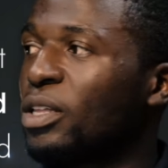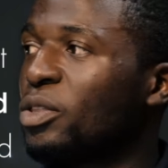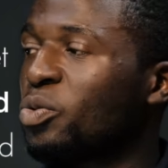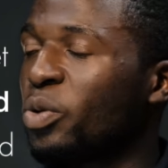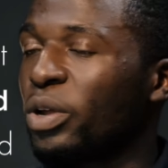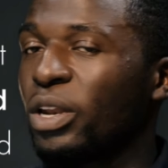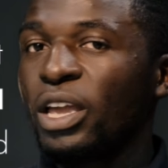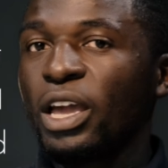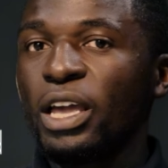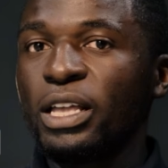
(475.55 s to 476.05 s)

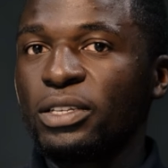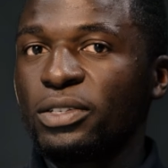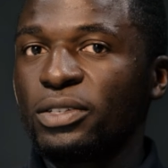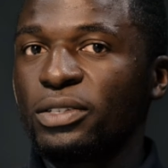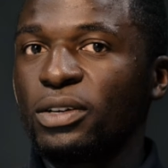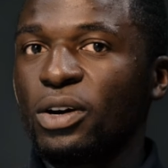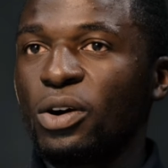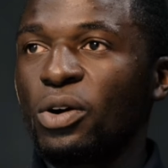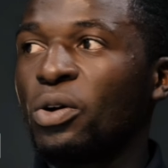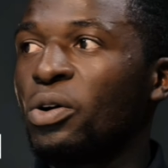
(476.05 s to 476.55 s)

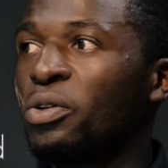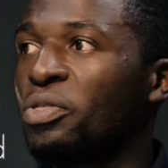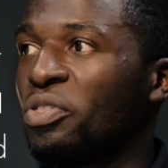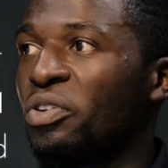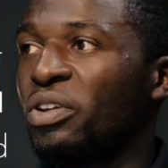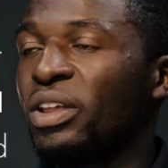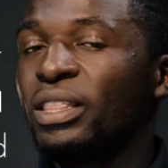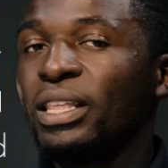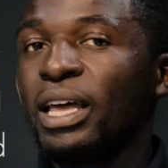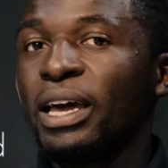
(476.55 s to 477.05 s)
28 or
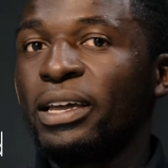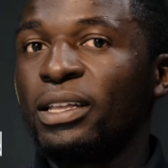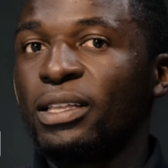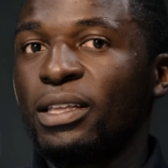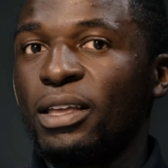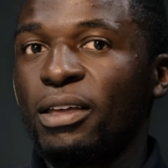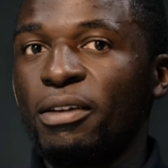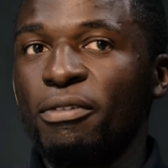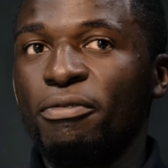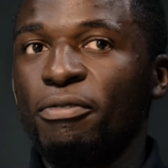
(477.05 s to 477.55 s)

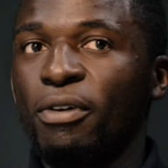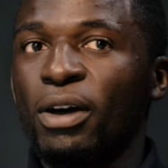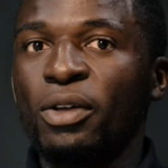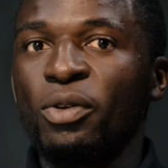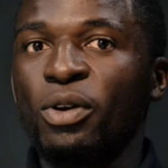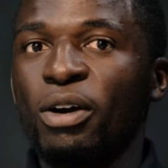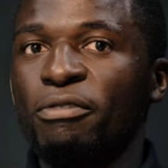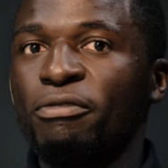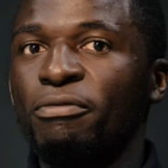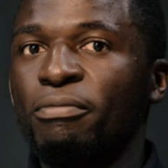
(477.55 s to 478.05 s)
39 if
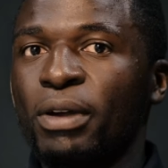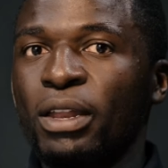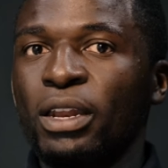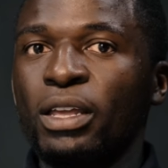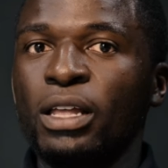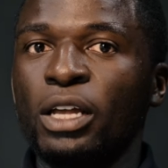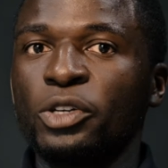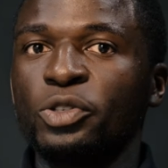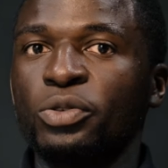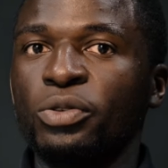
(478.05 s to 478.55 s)
you have many
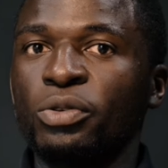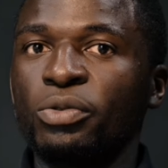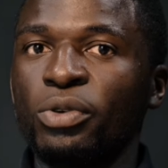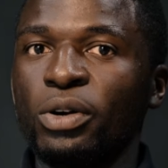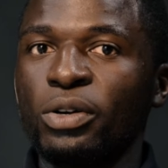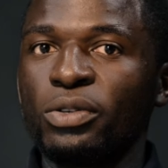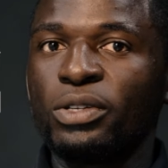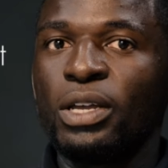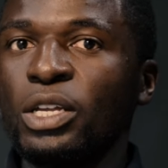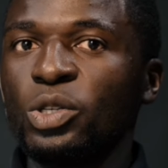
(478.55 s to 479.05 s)
national
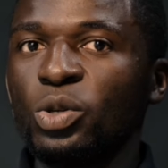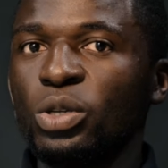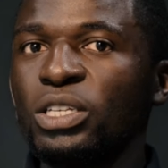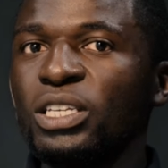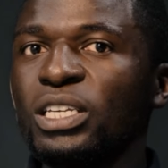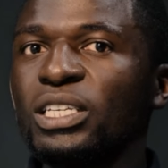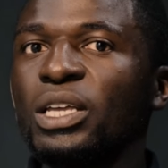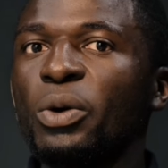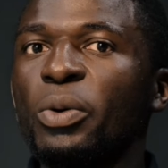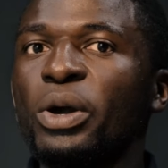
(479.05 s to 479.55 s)
roads. So
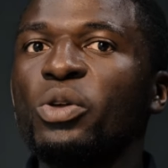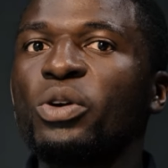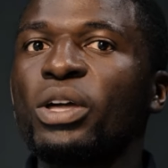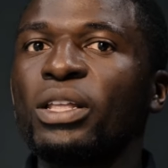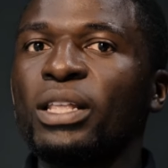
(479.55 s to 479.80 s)
this is the way you